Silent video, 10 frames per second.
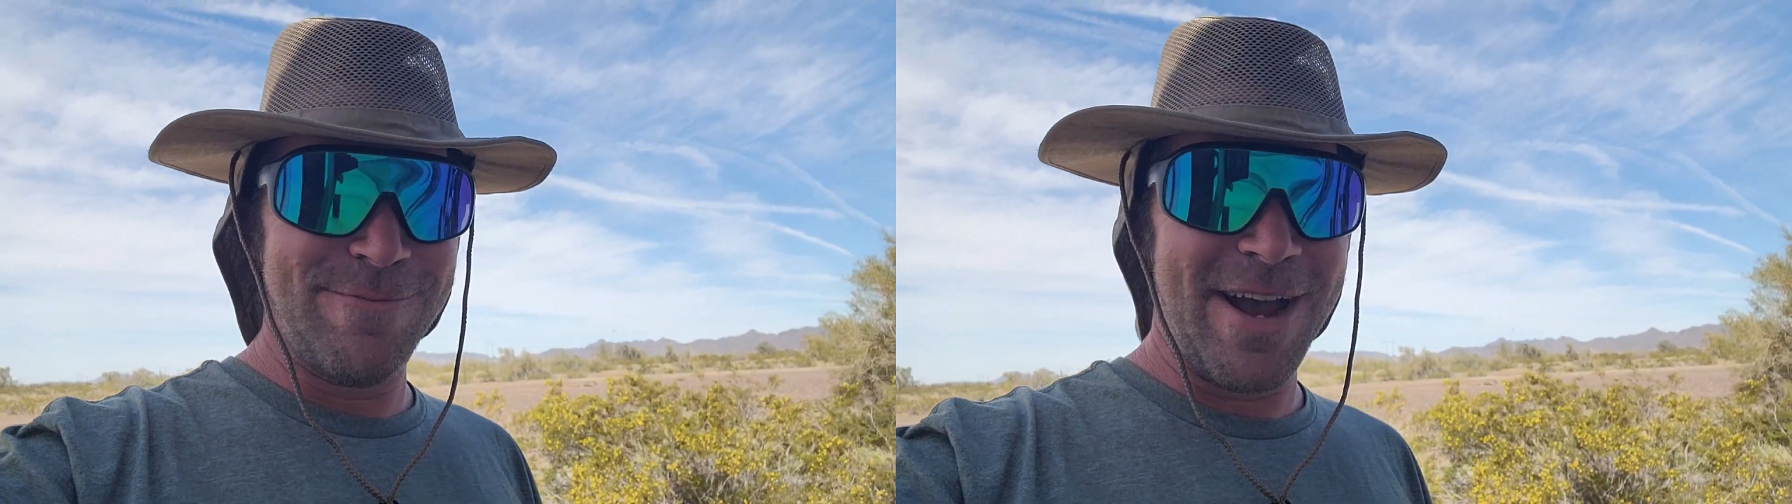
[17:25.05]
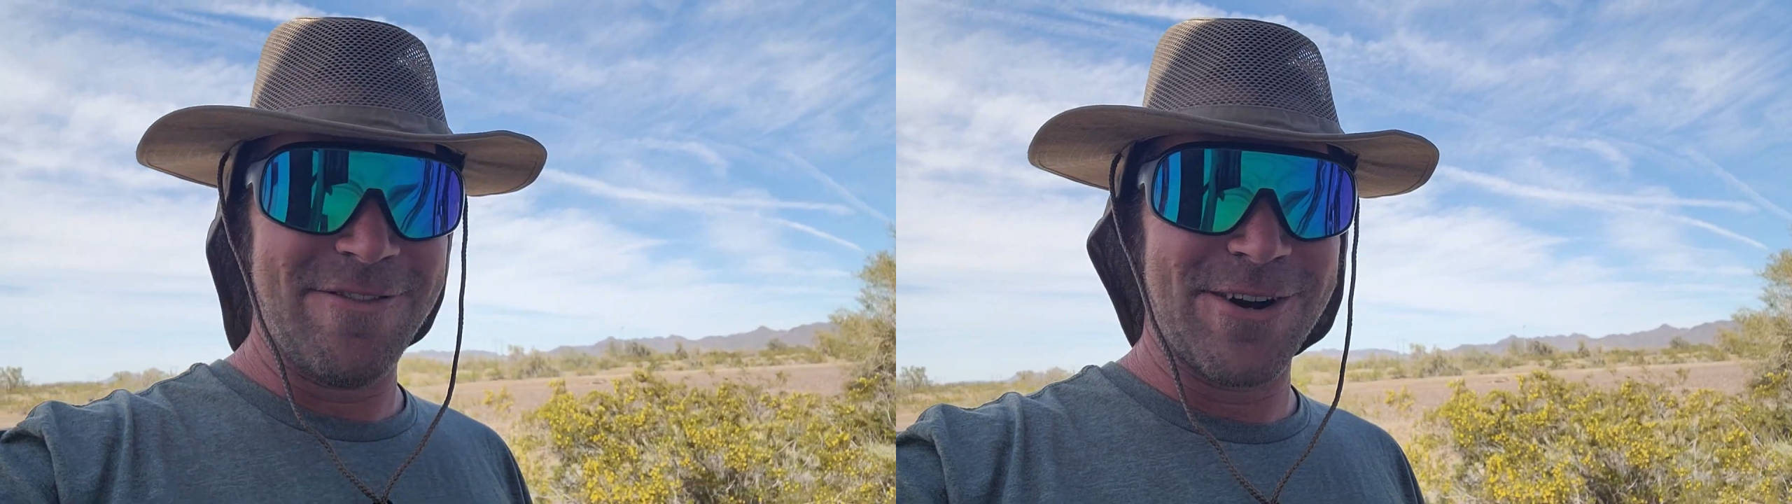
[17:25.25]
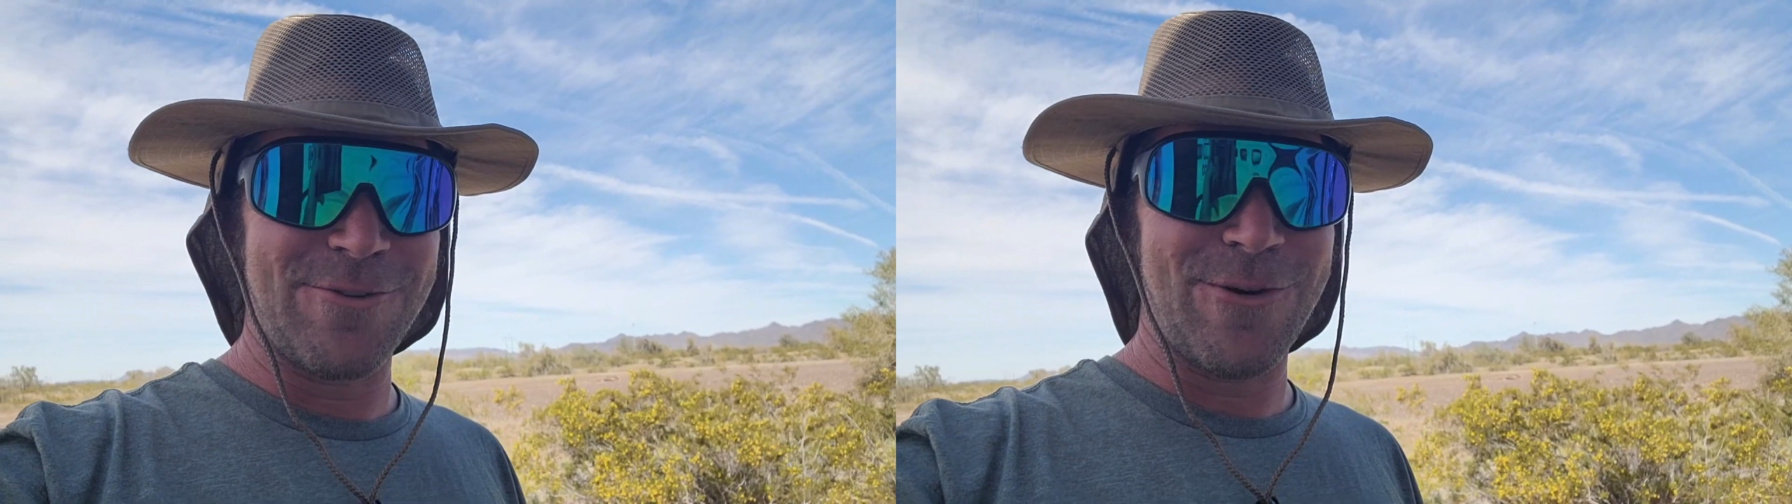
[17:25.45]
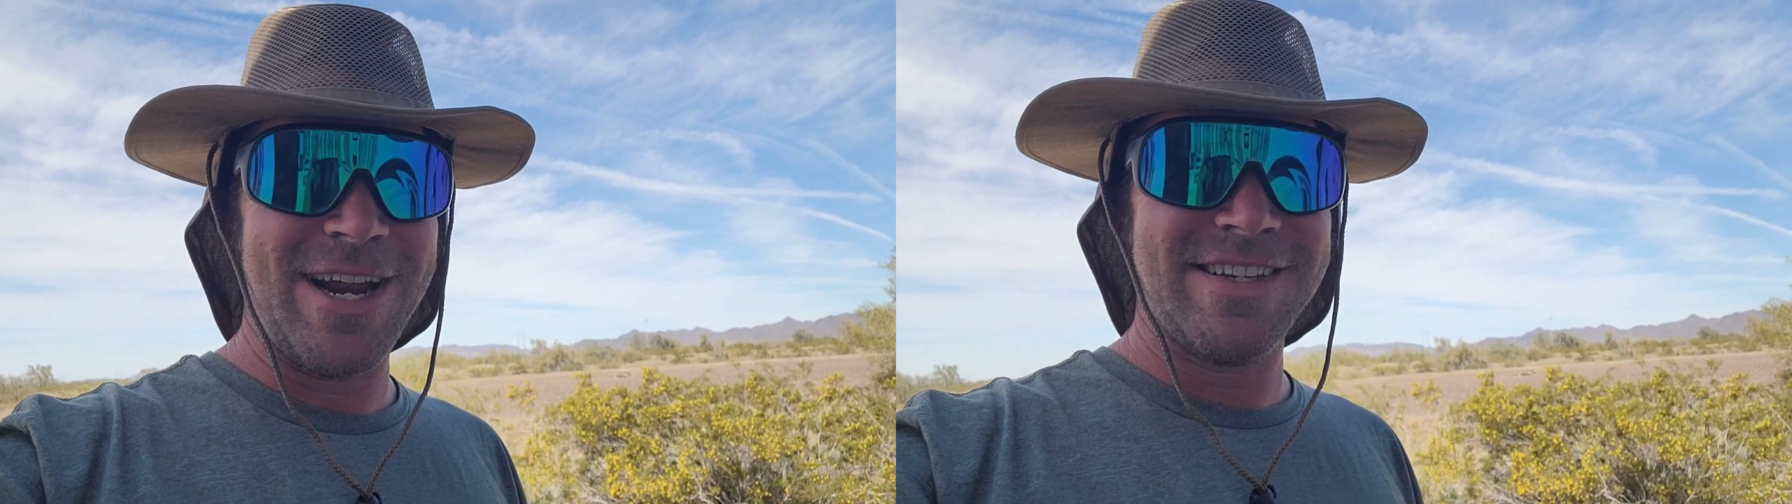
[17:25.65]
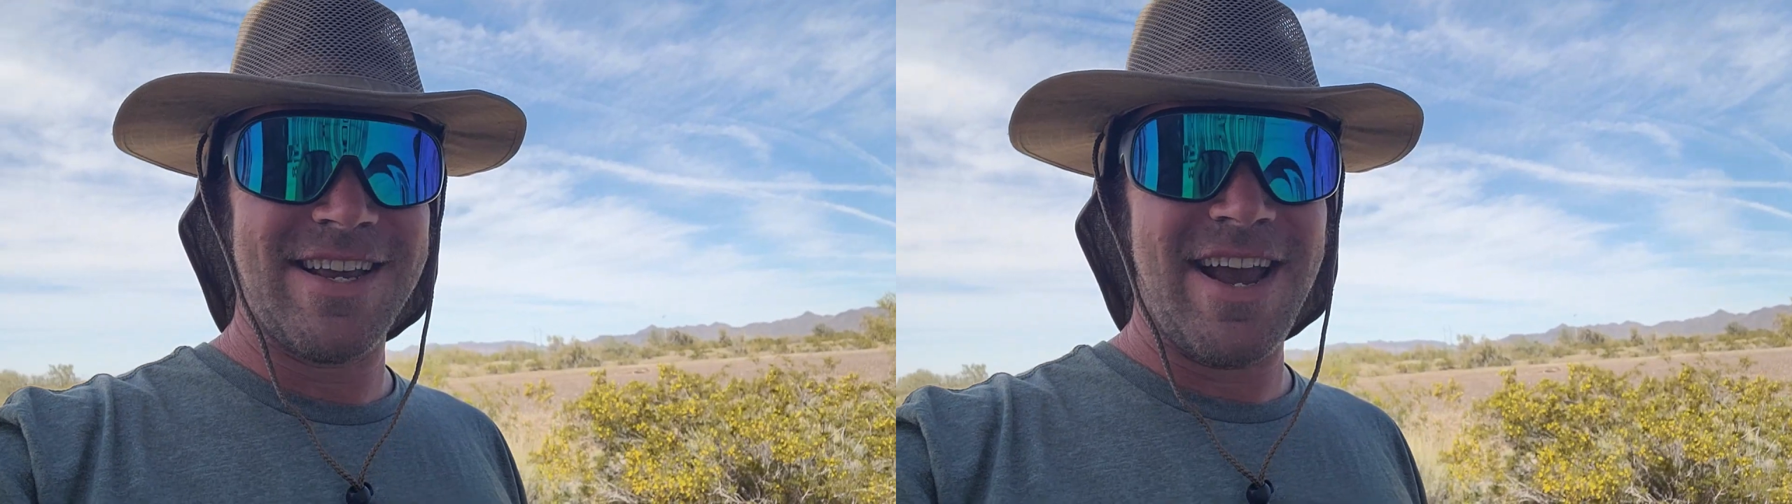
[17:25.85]
having a
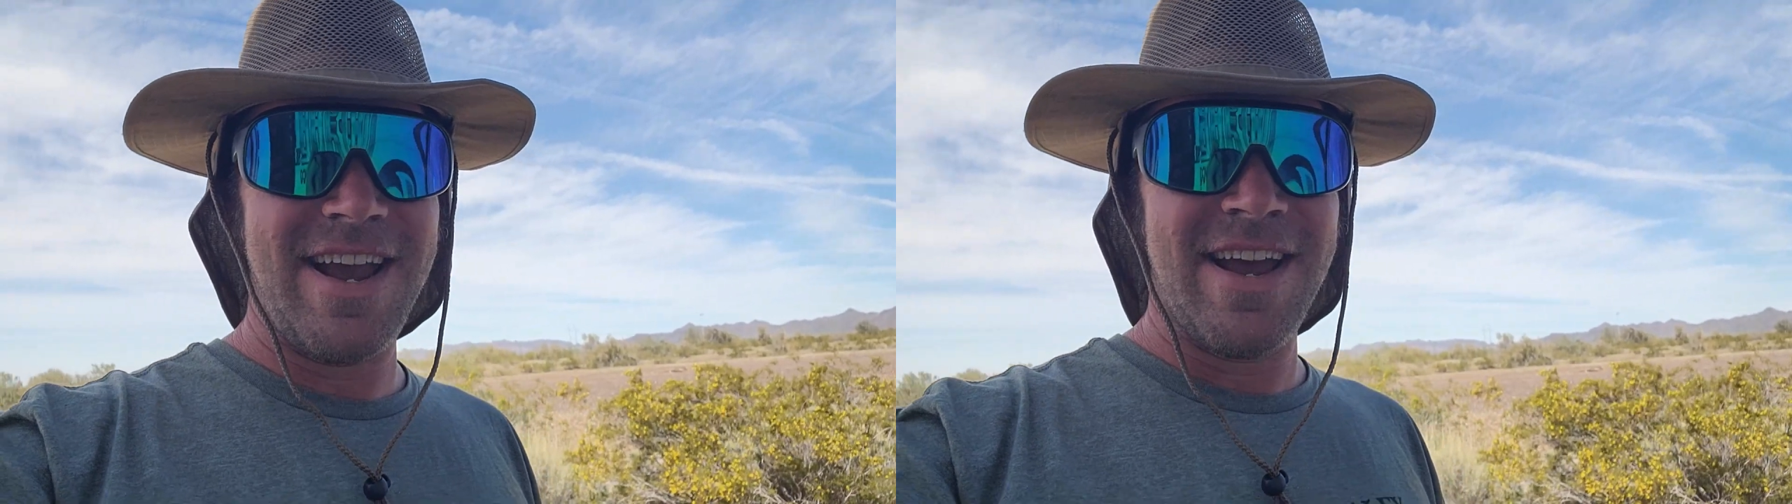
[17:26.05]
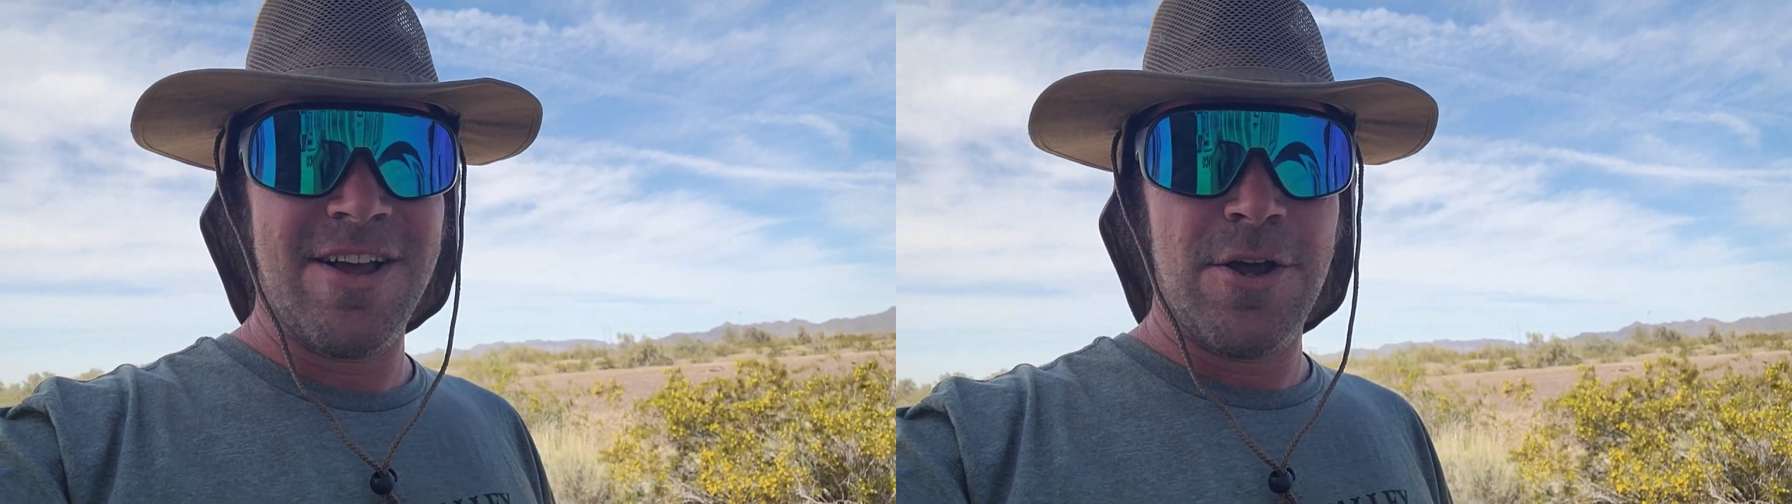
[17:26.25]
great day.